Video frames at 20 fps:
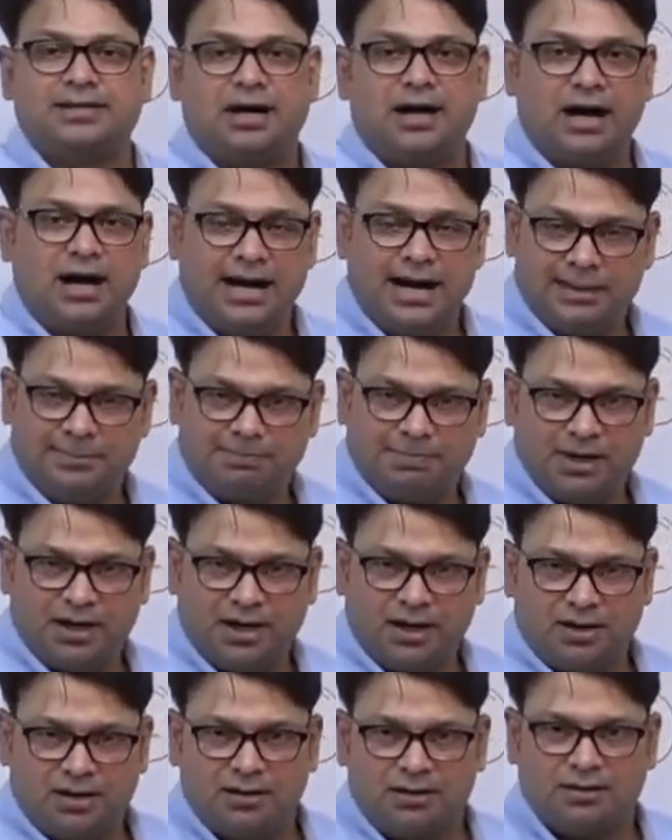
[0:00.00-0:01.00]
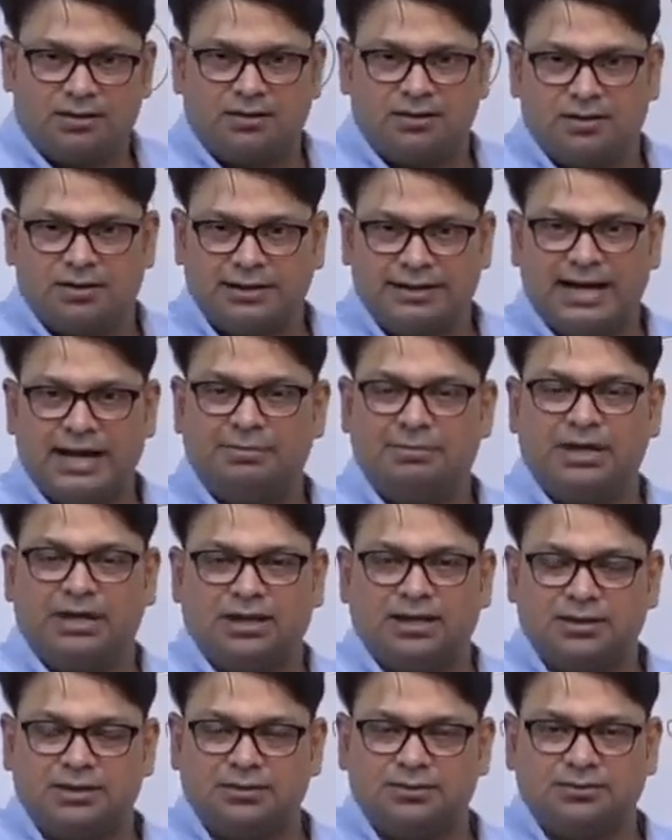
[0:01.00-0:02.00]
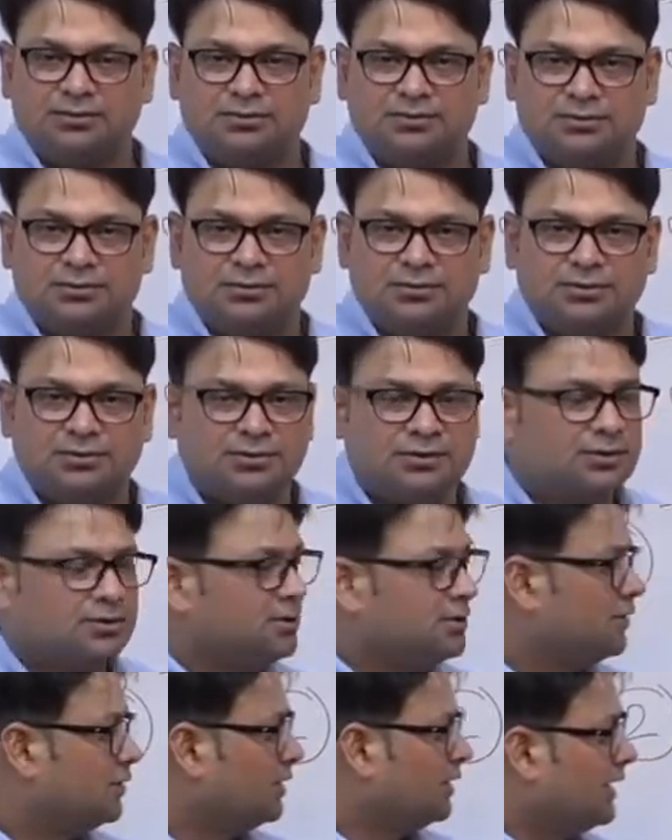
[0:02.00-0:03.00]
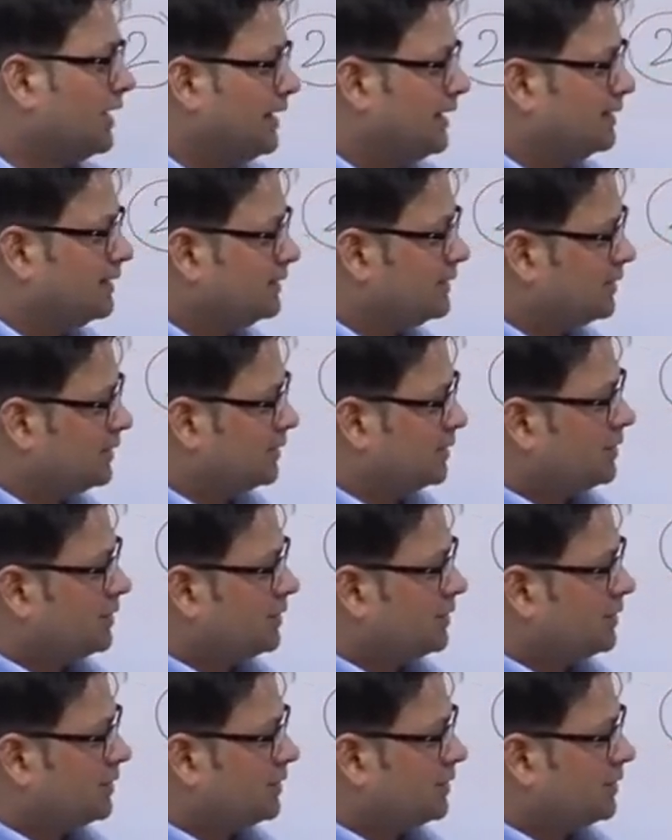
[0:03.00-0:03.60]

hypergamy, right?